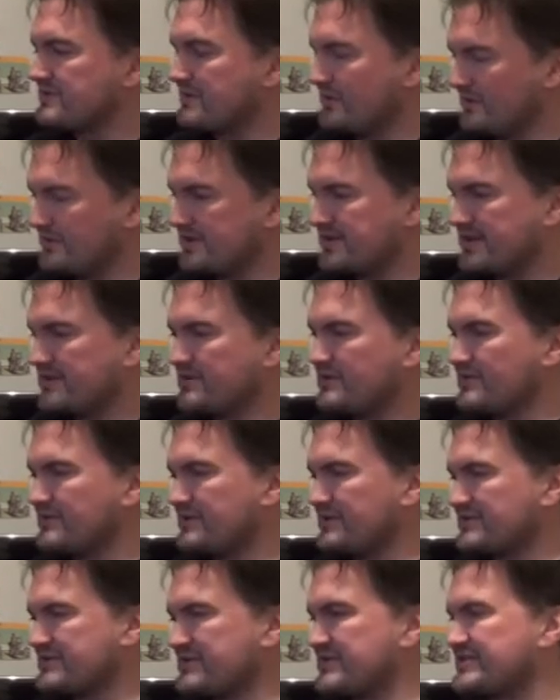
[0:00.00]
ordered it or
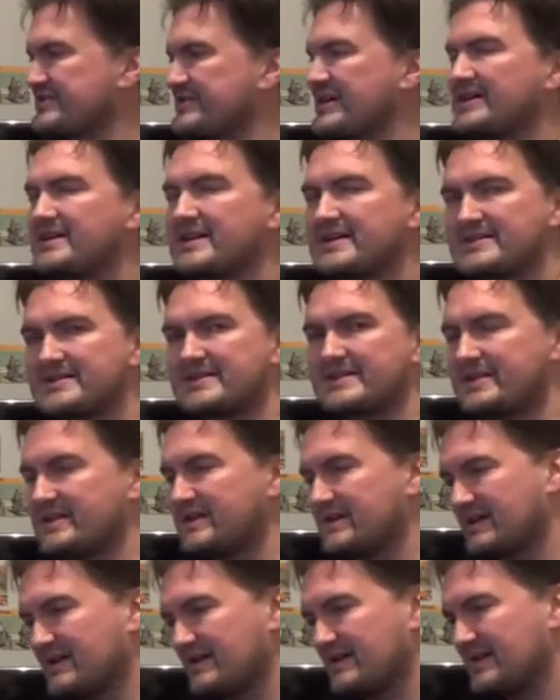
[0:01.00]
not. Society,
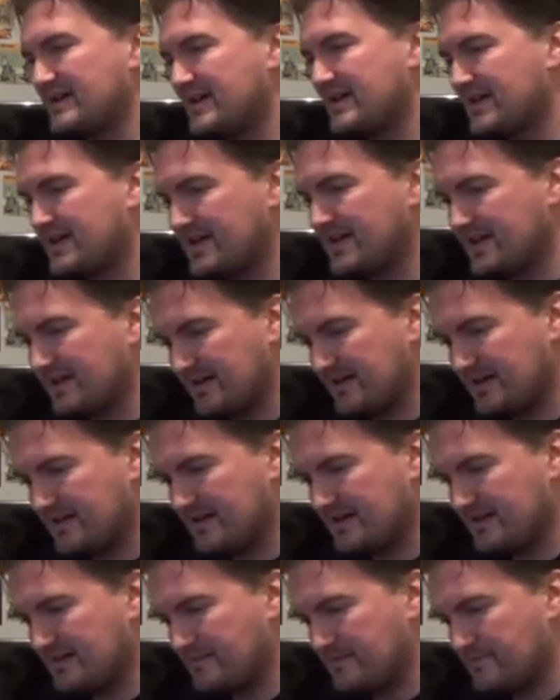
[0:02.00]
yeah.
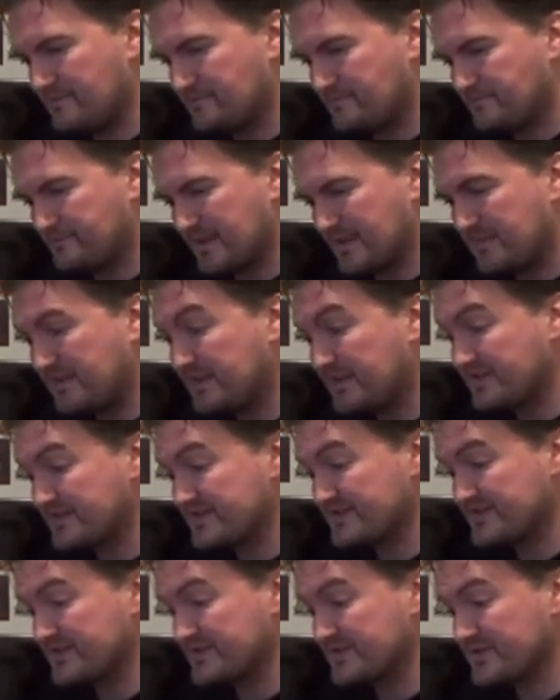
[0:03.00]
I mean, this
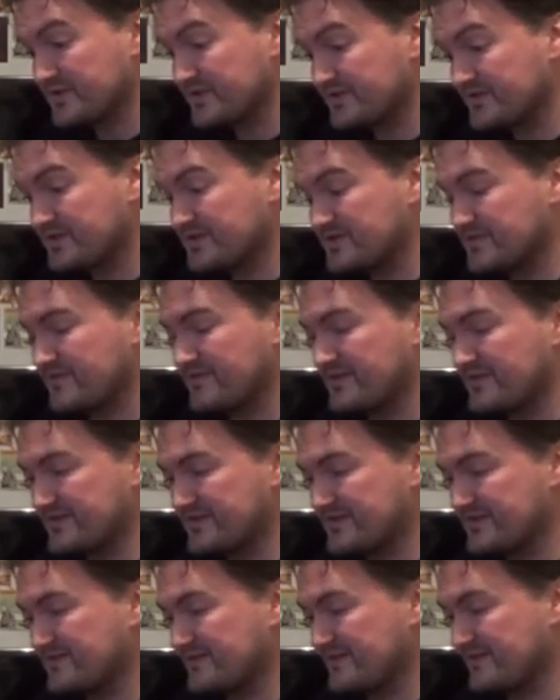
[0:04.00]
is notorious for
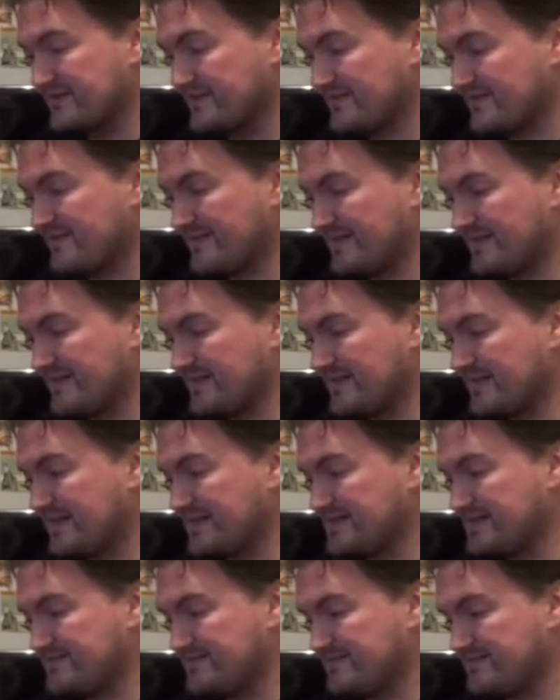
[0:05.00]
its
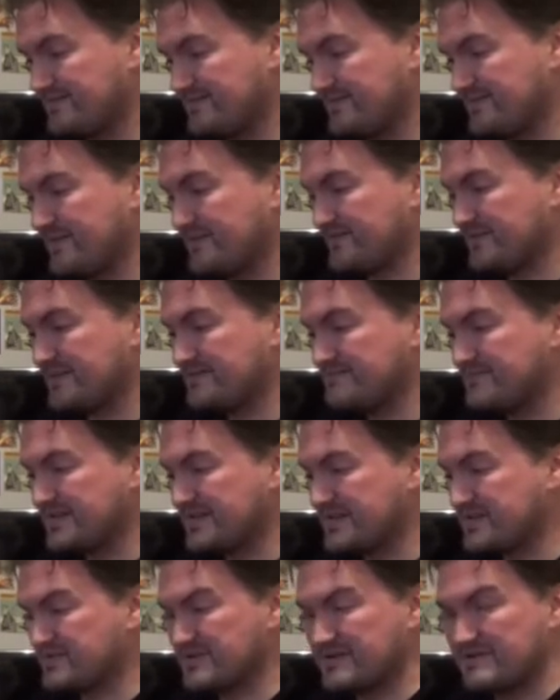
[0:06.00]
last 15
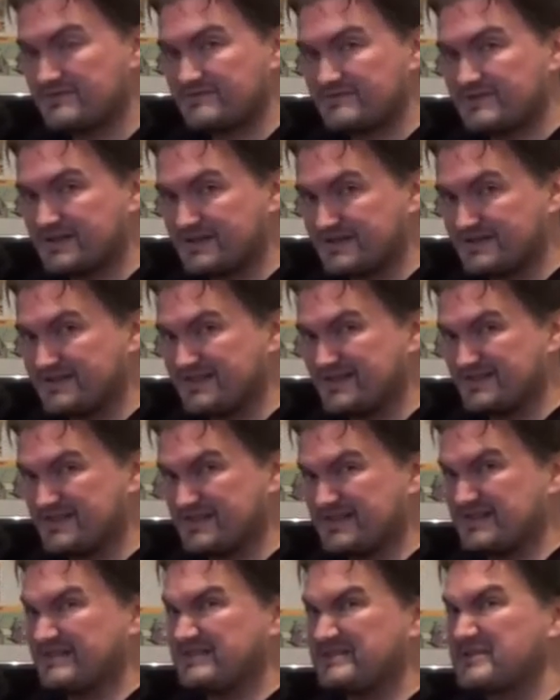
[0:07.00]
minutes where fucking it
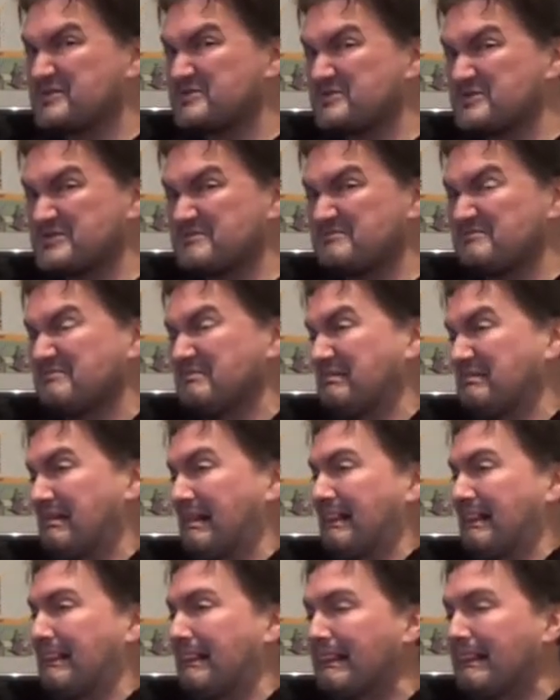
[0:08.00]
just goes
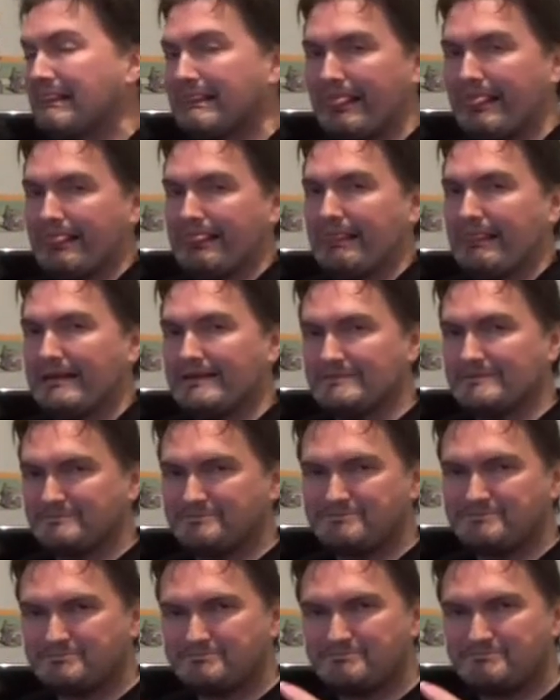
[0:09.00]

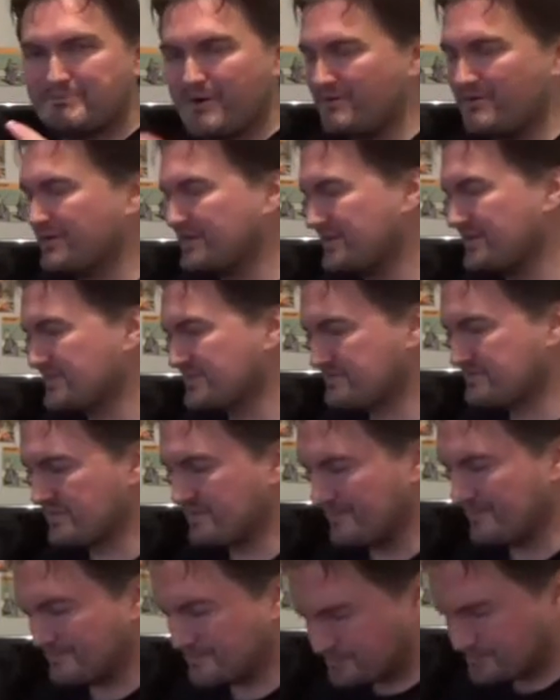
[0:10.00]
and bonkers,
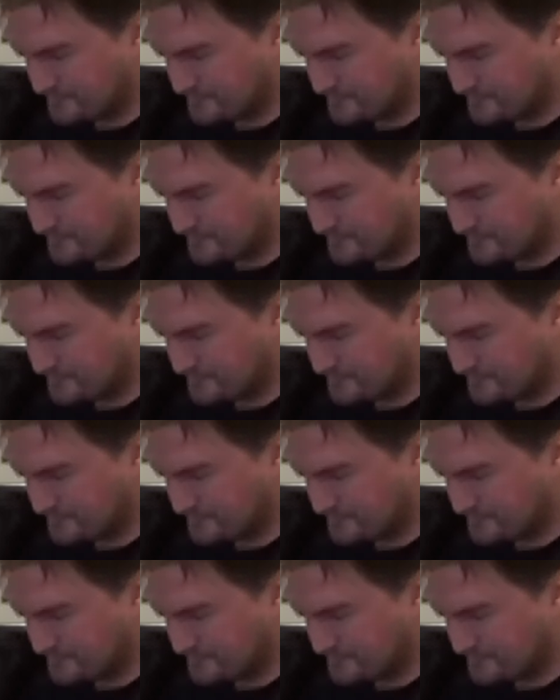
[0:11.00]
but